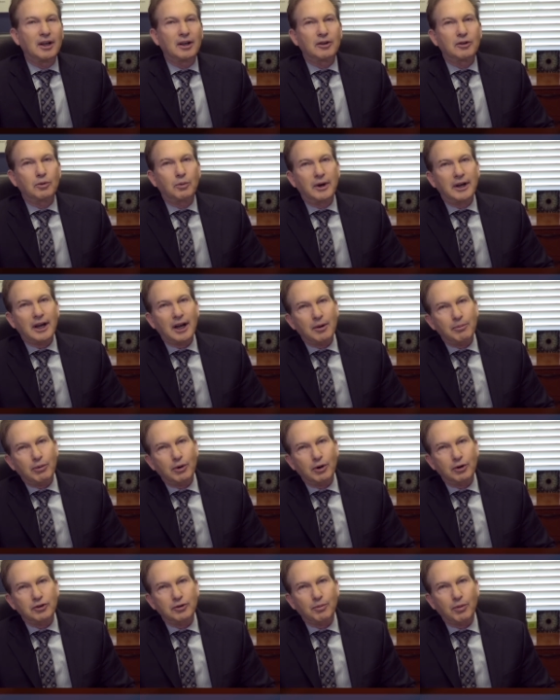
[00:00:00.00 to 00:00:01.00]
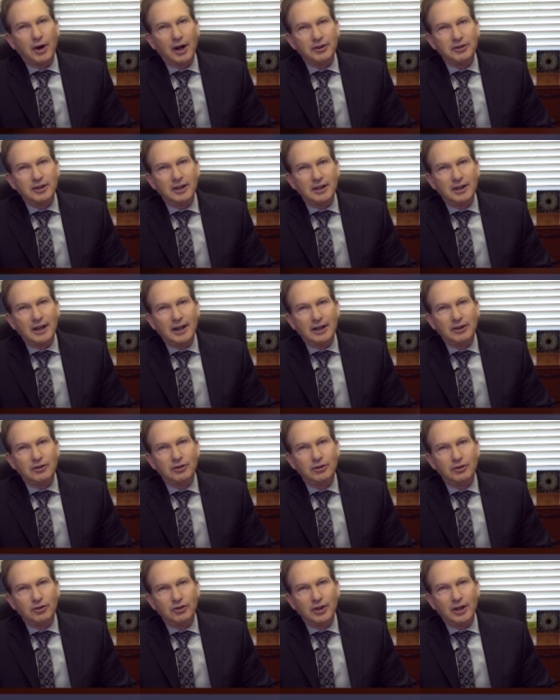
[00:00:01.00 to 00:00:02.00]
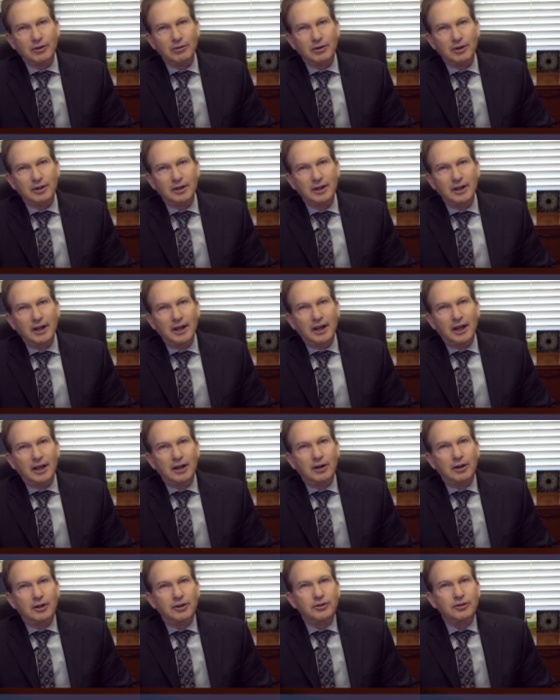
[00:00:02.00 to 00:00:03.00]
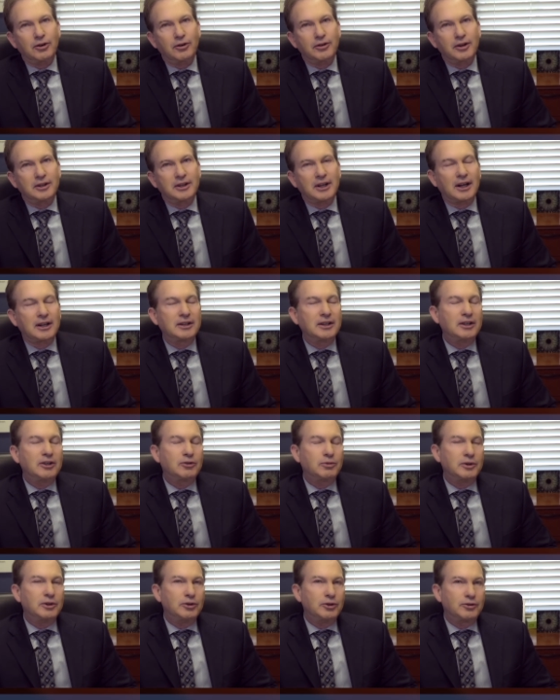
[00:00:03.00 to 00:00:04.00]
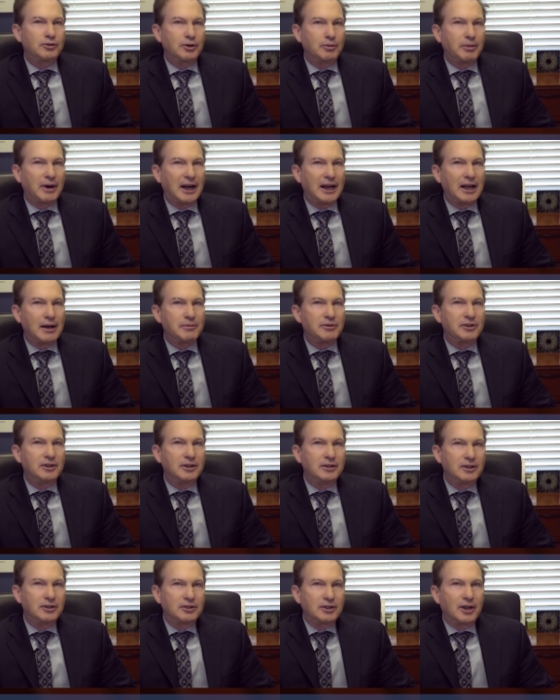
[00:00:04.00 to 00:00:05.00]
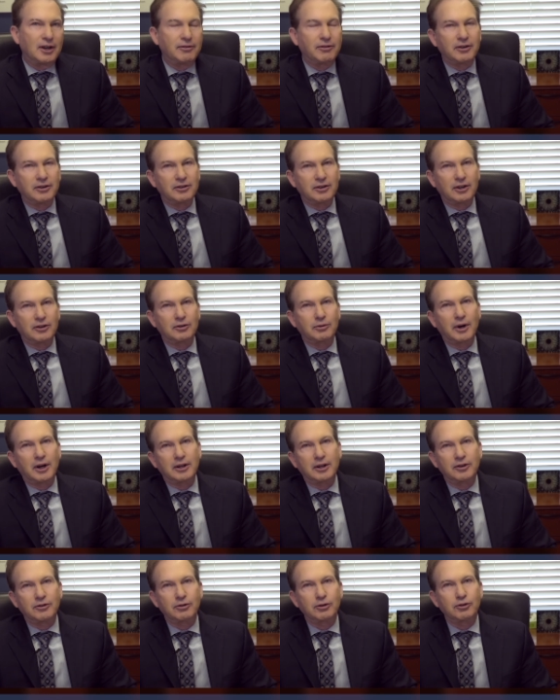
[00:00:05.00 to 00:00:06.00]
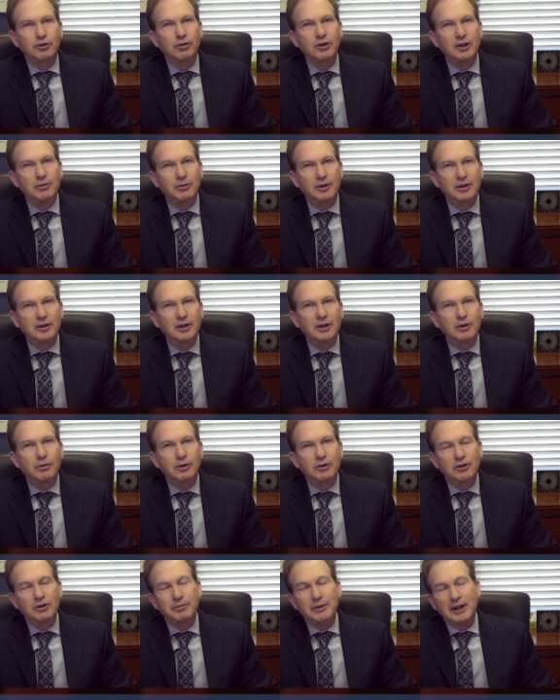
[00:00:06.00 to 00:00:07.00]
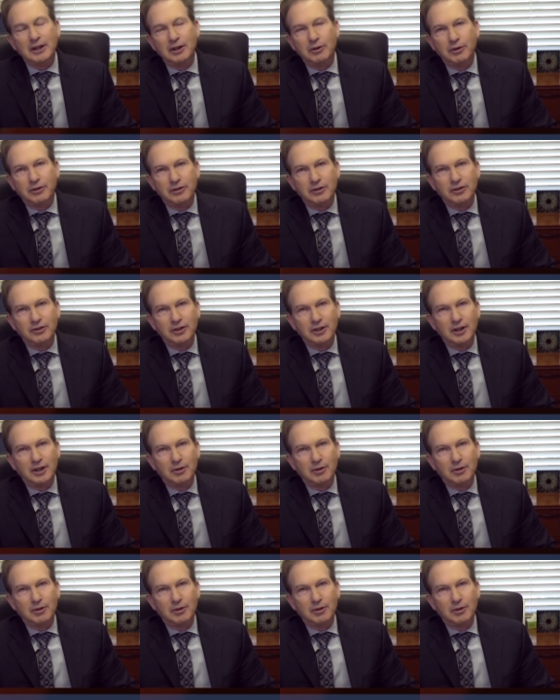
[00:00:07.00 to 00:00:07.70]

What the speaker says: the way I approach prostate cancer in general, and also the techniques we use for biopsy in this office as well as for treatment, which is mainly with the seed